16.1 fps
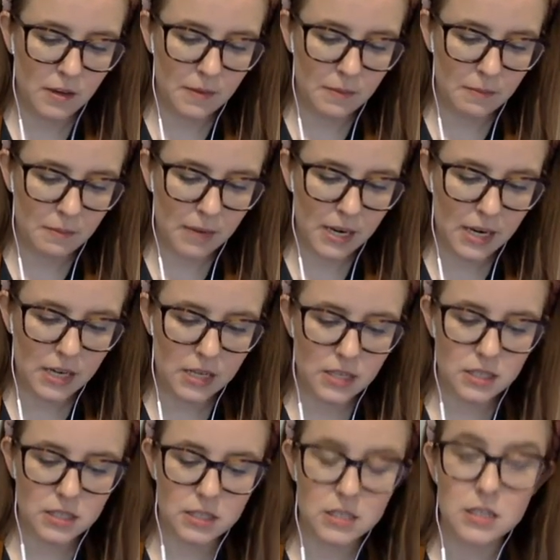
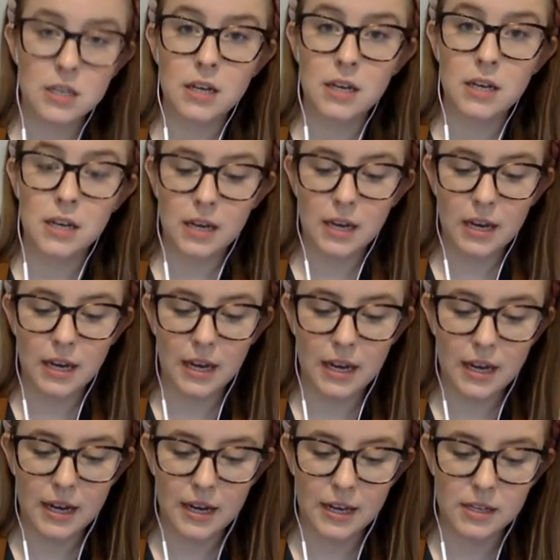minus,
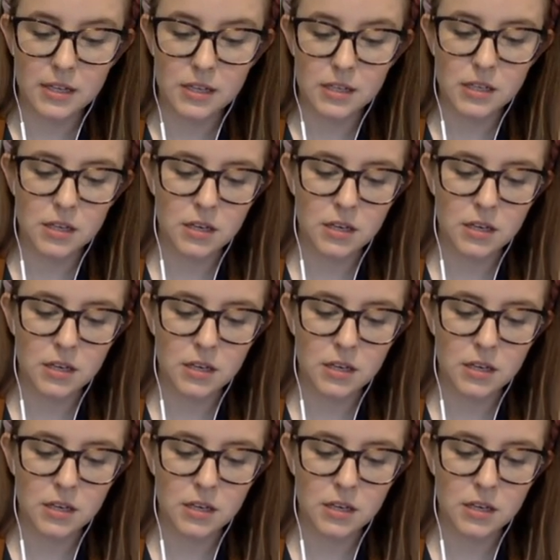and